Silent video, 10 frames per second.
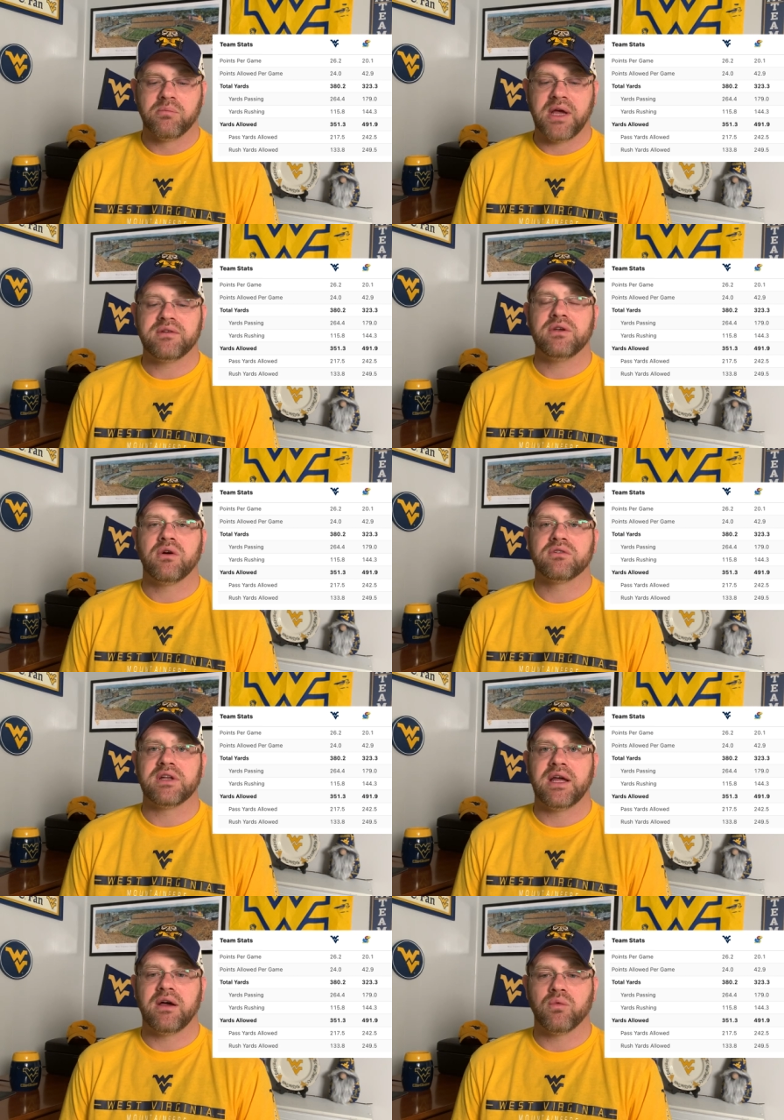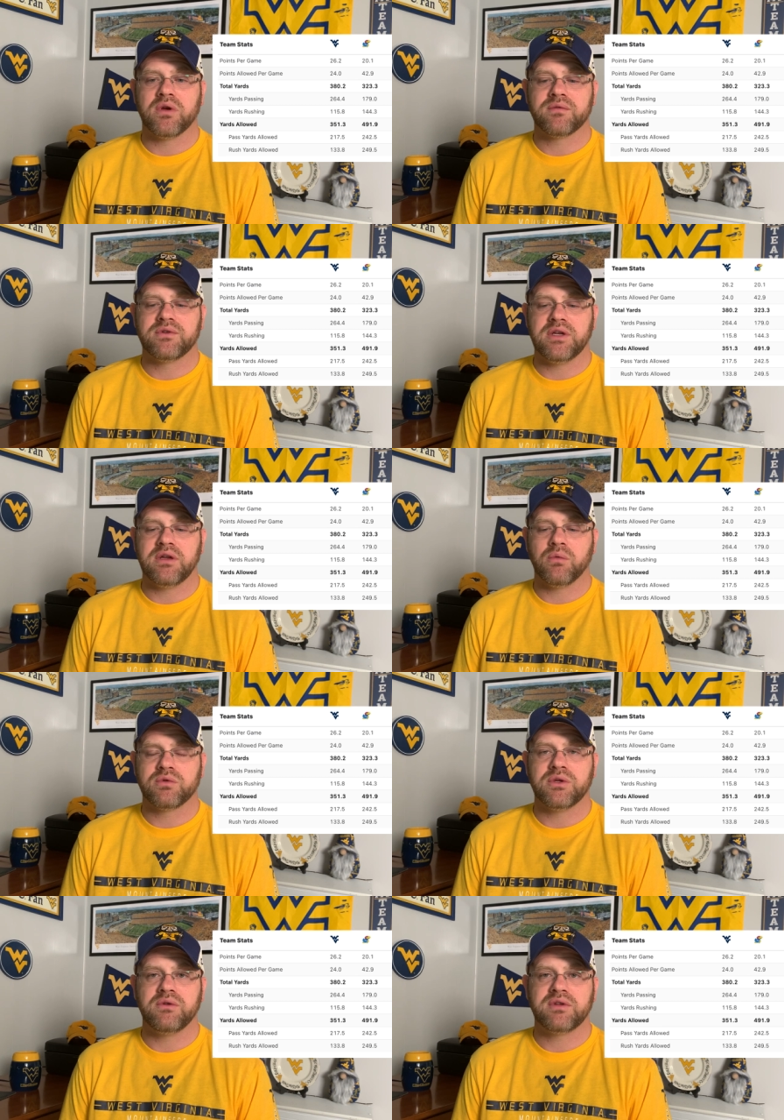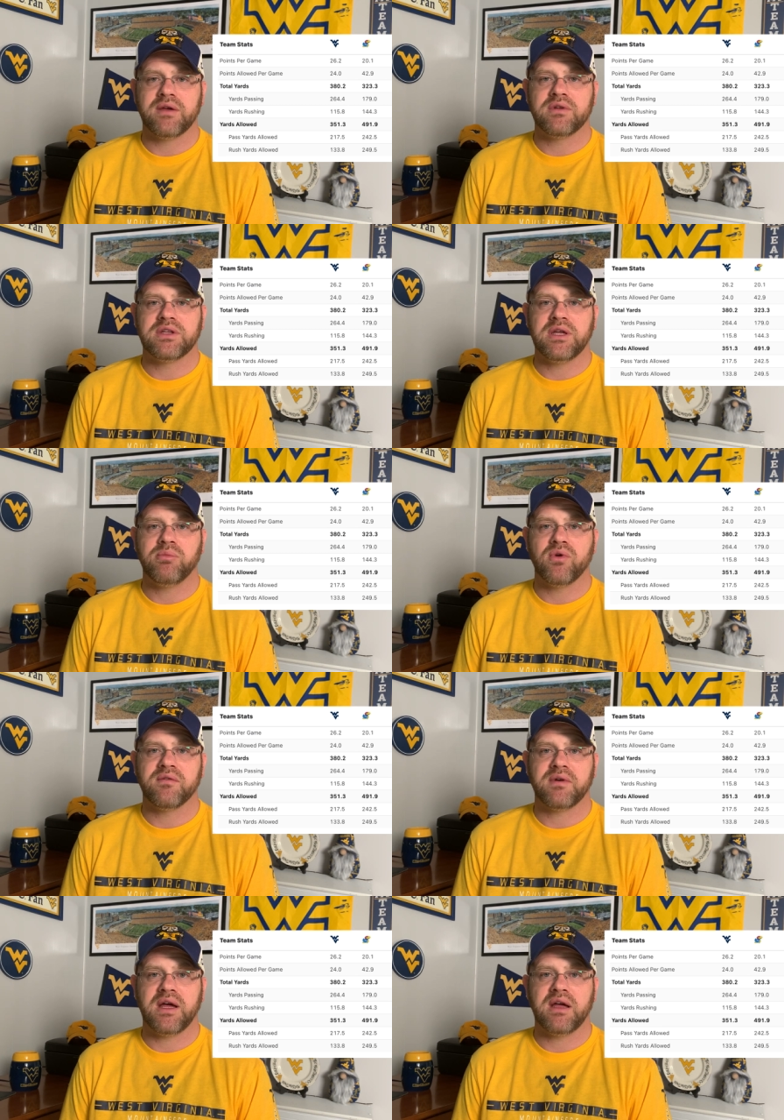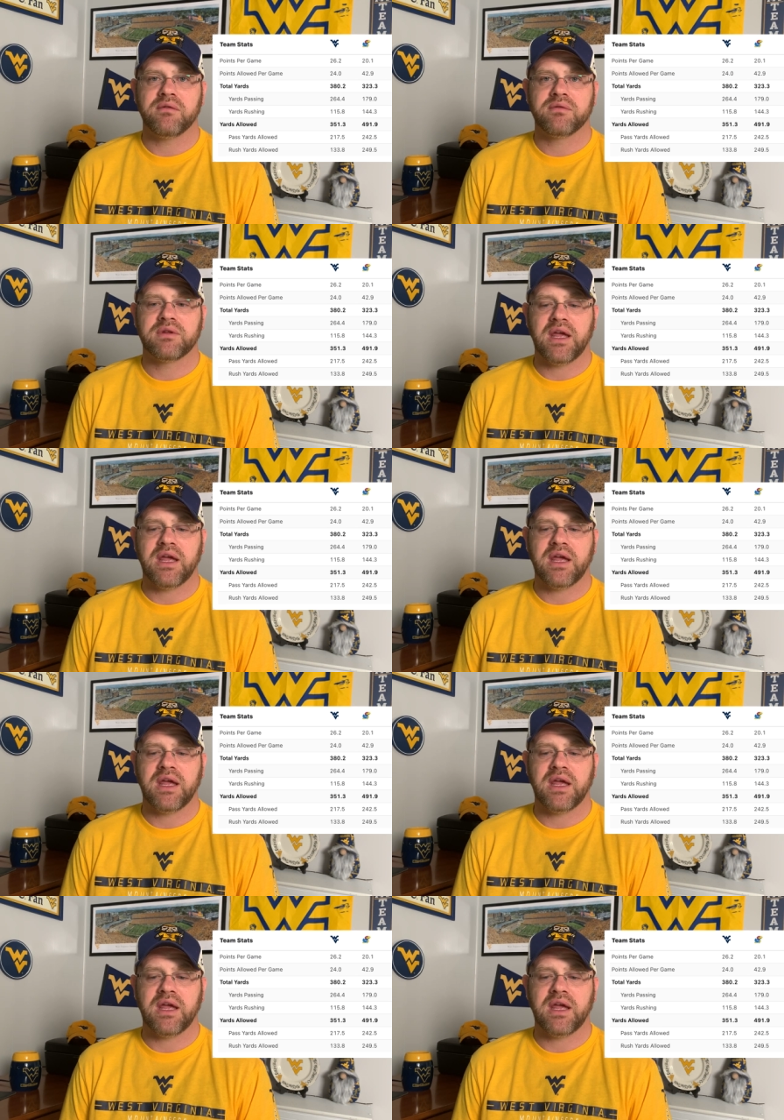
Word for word: Passing yards allowed West Virginia 217.5,